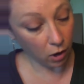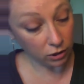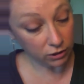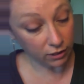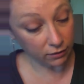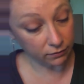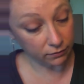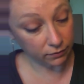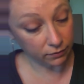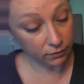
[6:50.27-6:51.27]

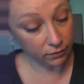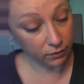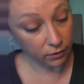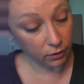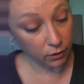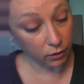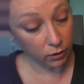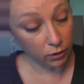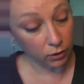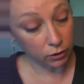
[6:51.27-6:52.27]
Also,
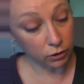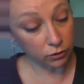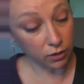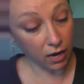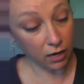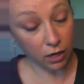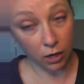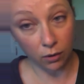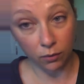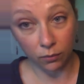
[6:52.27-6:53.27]
do not
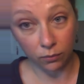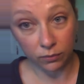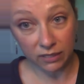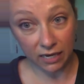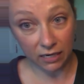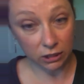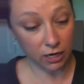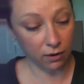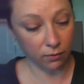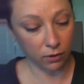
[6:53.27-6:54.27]
go taking a
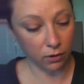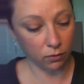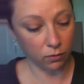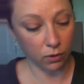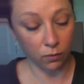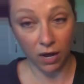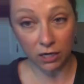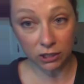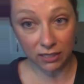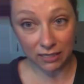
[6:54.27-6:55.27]
shower or
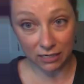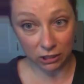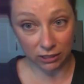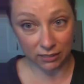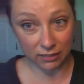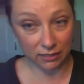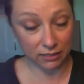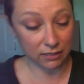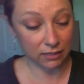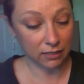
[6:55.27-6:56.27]
washing the
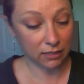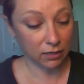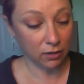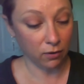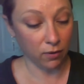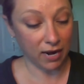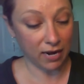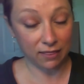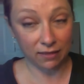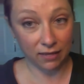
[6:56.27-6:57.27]
dishes or
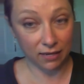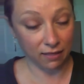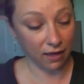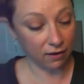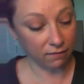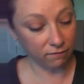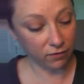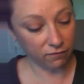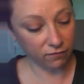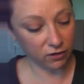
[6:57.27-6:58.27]
anything like that
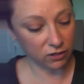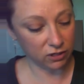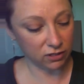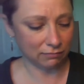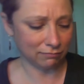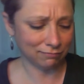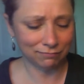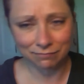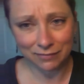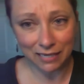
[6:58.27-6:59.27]
for the first
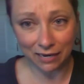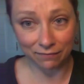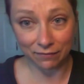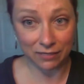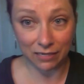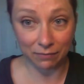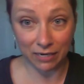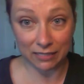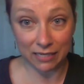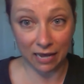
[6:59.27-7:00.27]
10-15
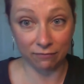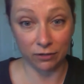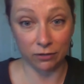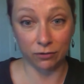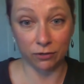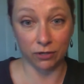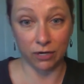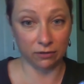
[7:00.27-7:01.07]
minutes after you do your